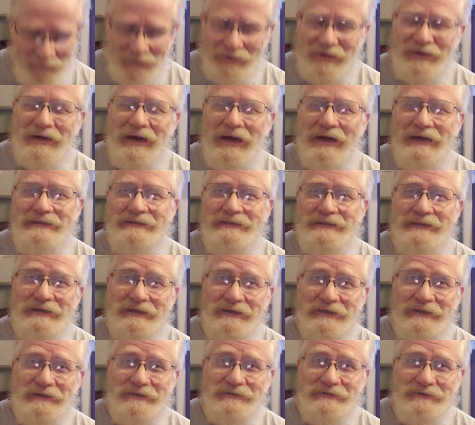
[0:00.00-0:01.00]
29
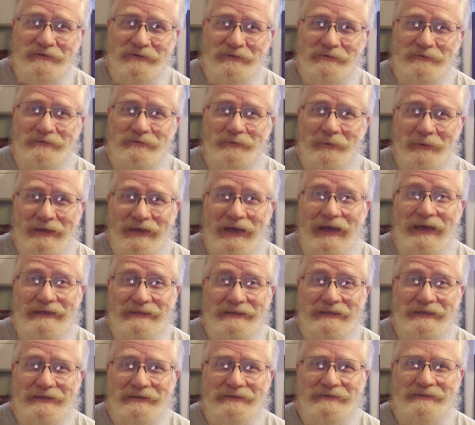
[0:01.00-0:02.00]
years or 28
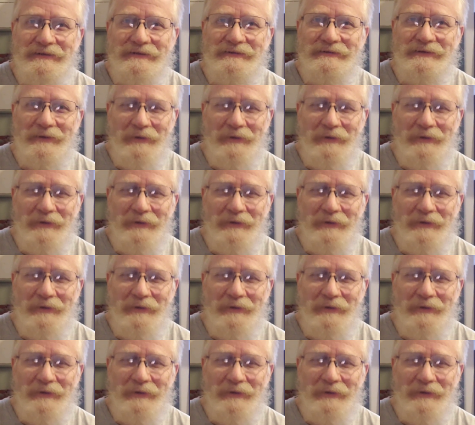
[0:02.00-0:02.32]
years is a